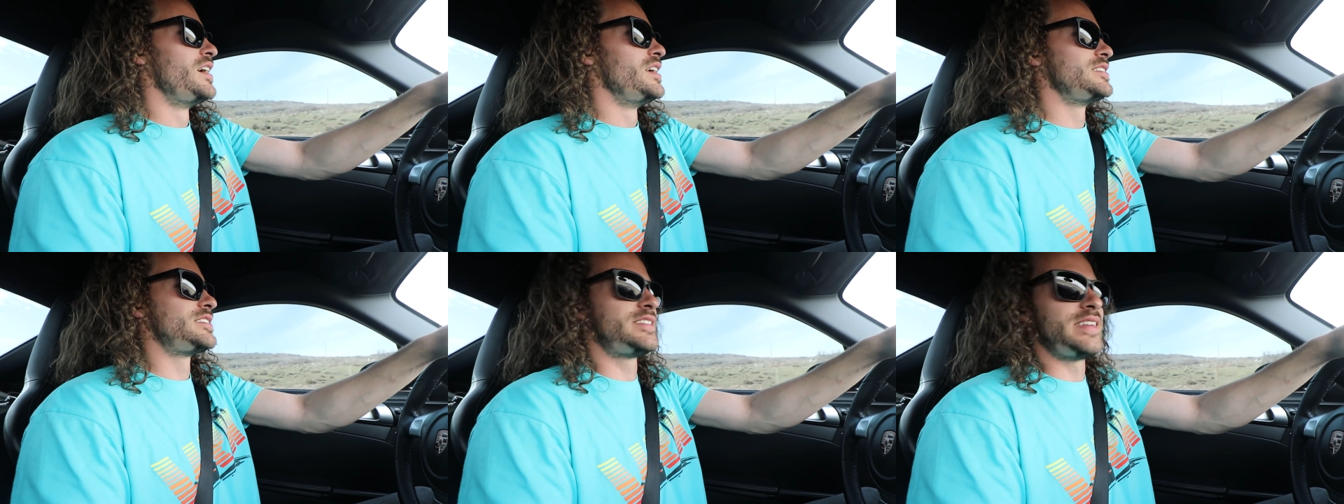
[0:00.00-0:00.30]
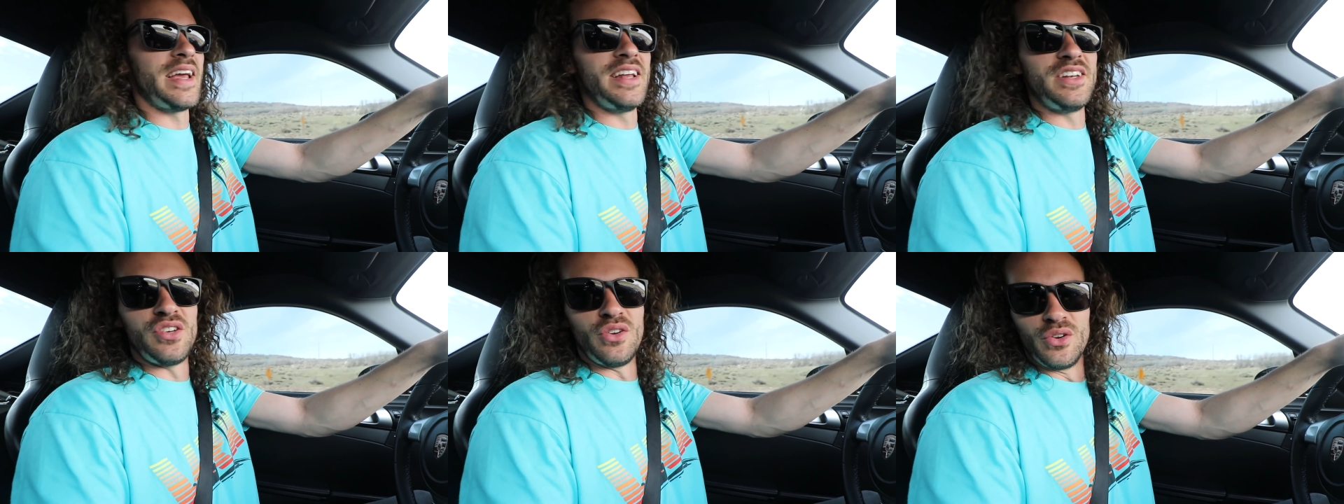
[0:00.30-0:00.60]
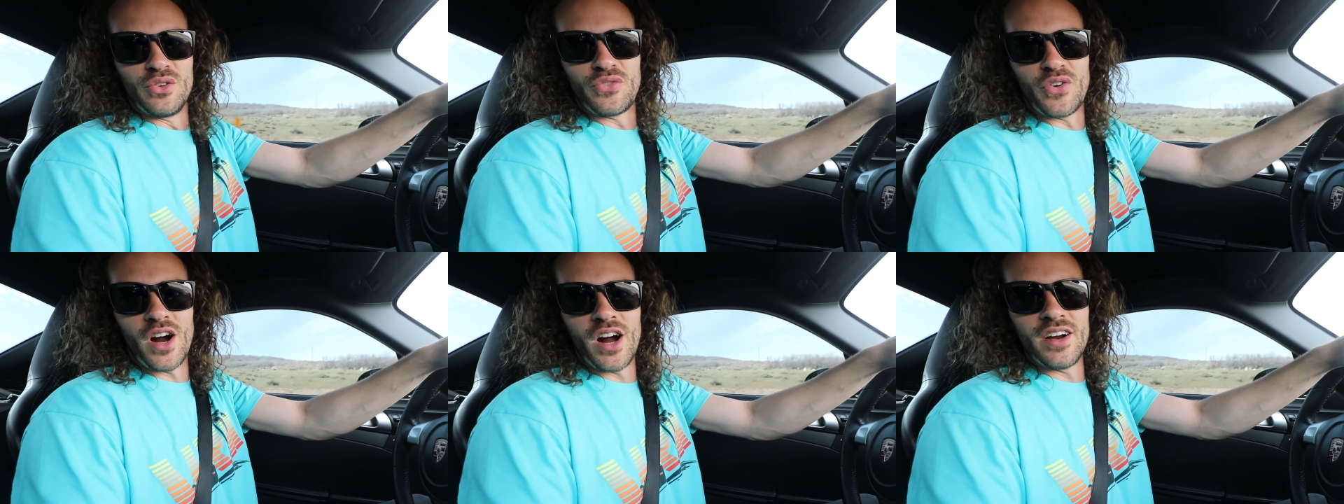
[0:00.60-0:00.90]
Stay
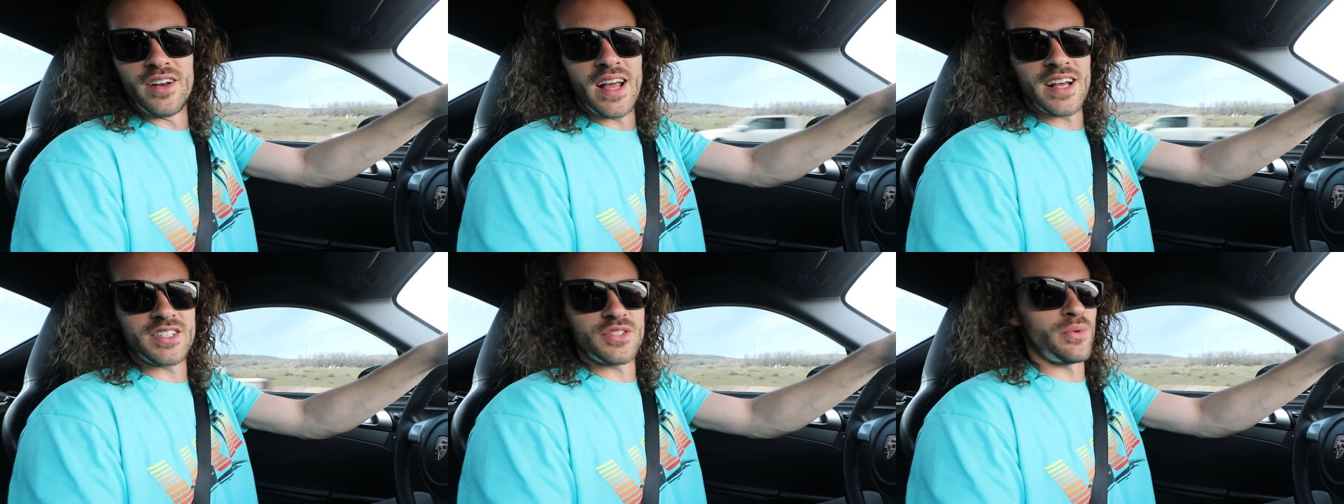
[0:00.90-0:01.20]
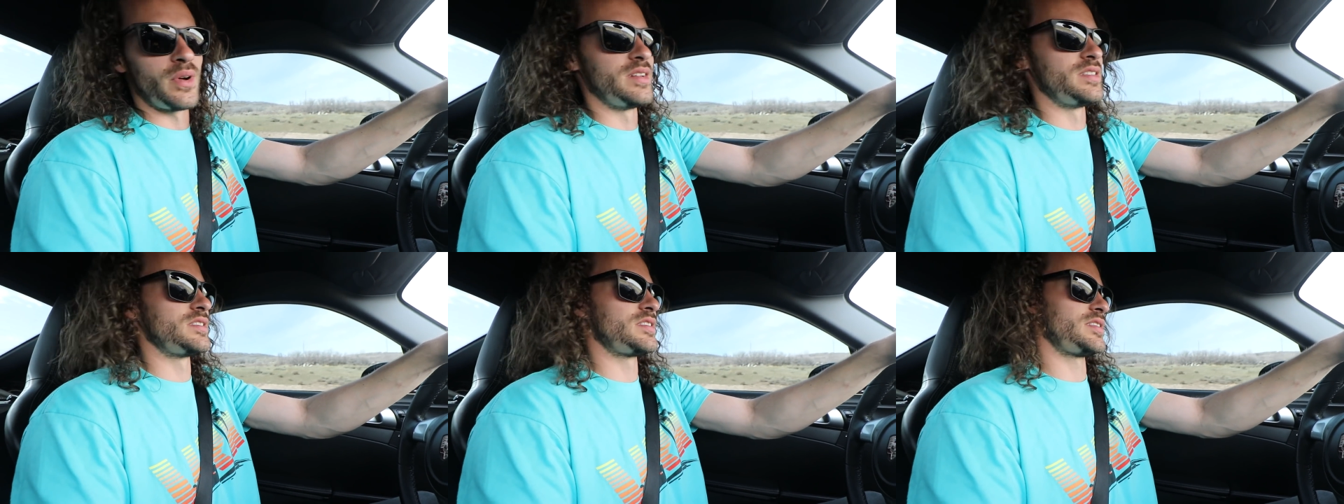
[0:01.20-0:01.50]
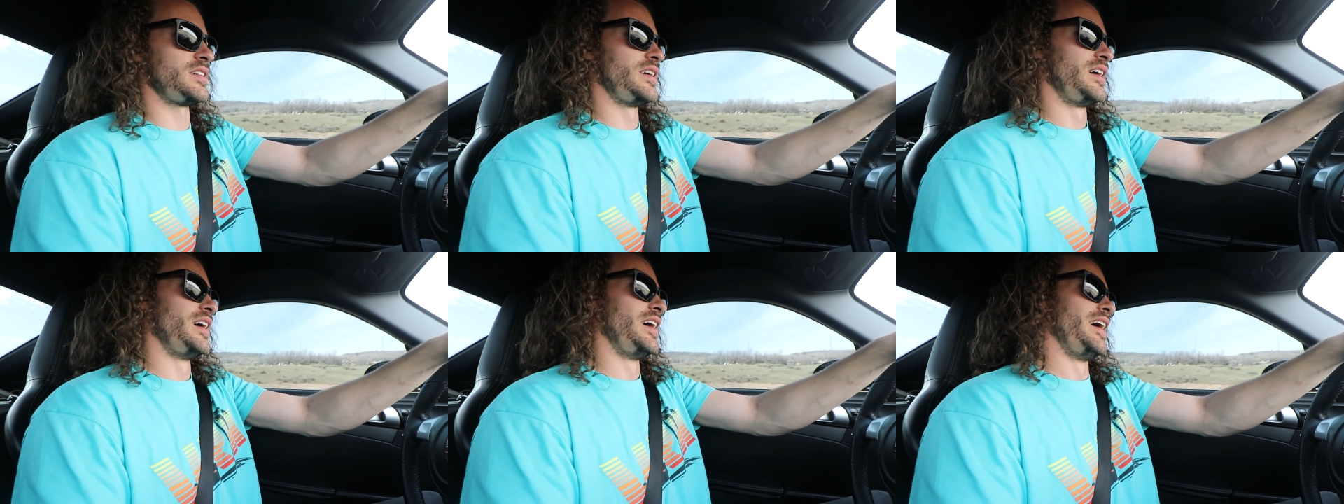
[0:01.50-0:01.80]
tuned for our next
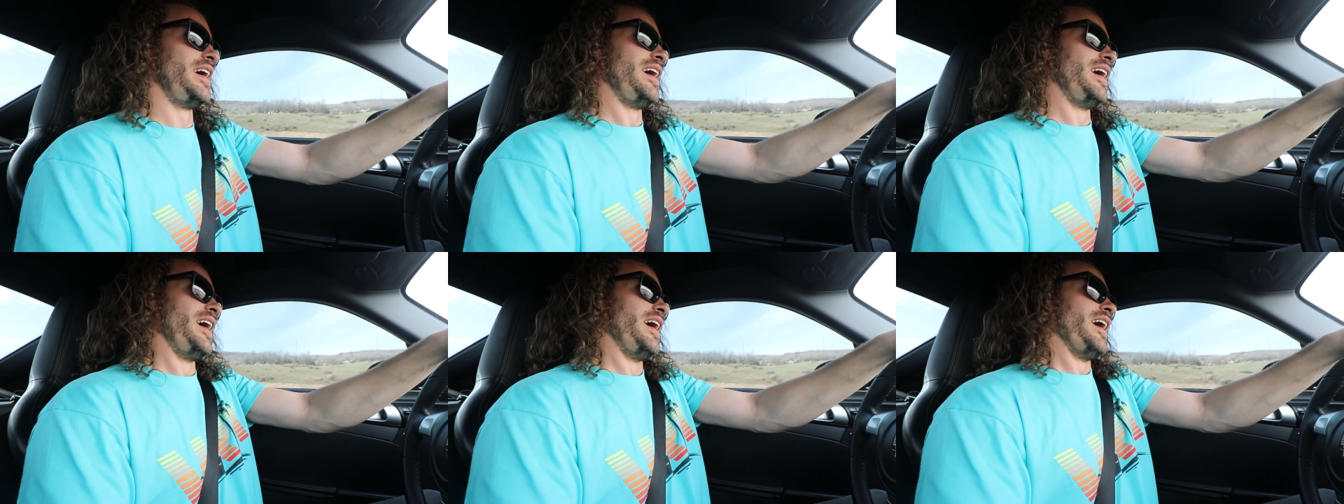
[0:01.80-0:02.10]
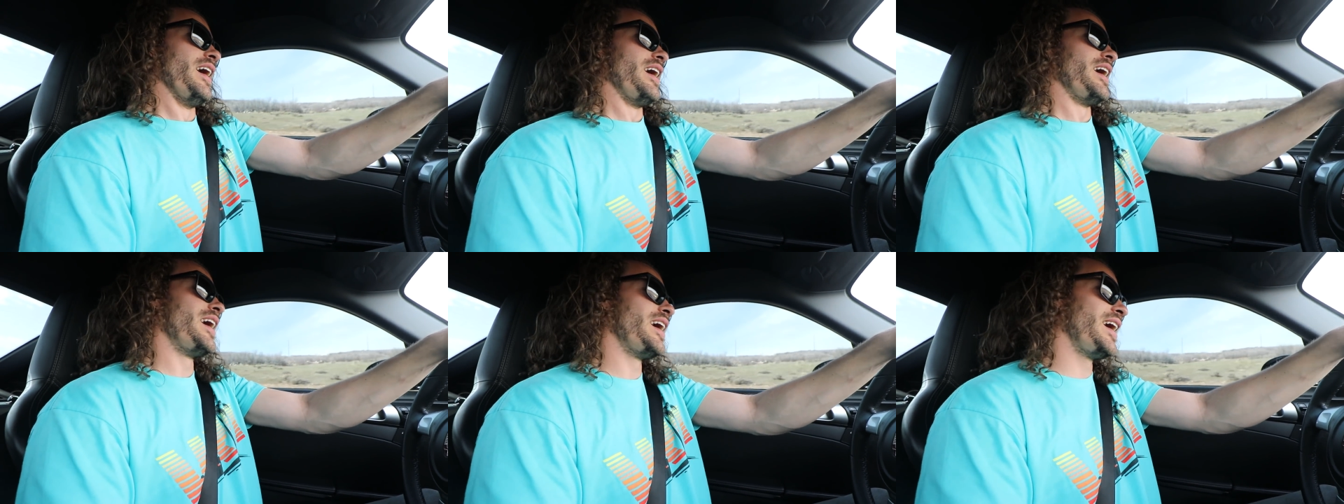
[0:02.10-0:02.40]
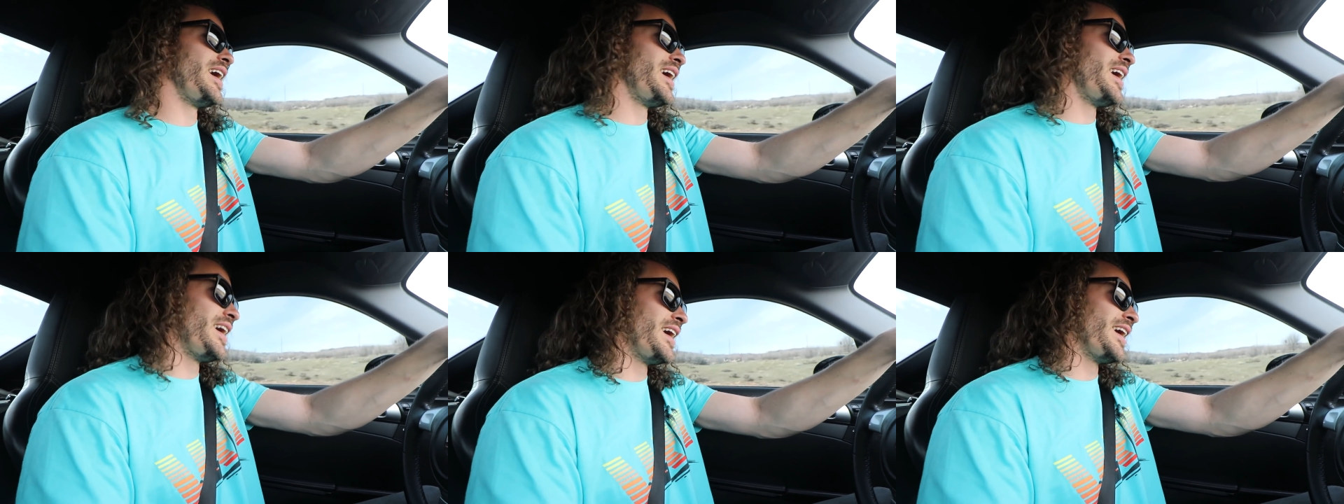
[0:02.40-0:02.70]
ones.
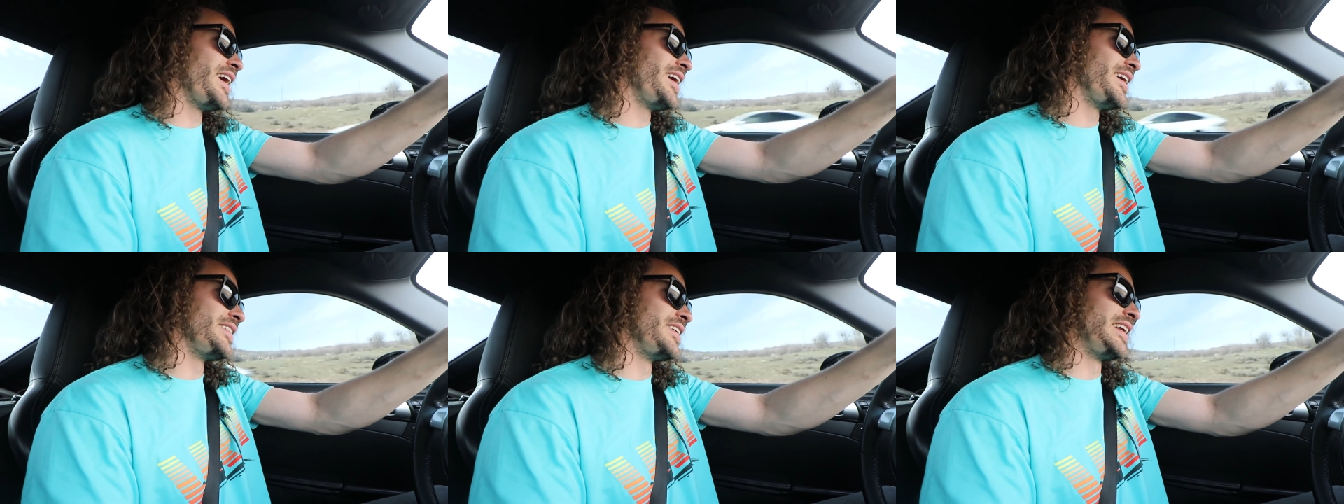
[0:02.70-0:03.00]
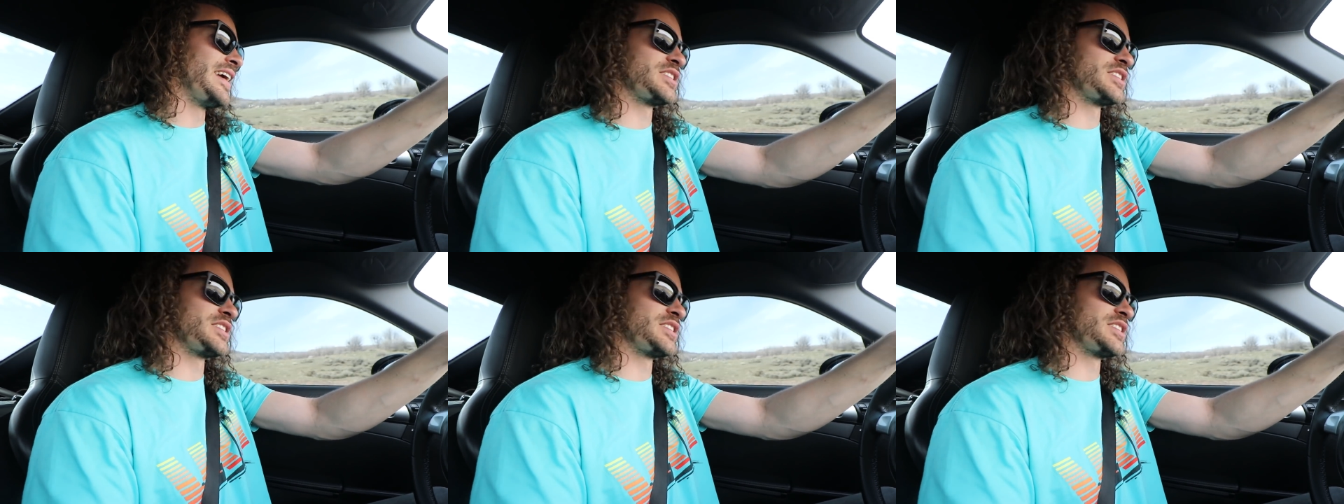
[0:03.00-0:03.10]
The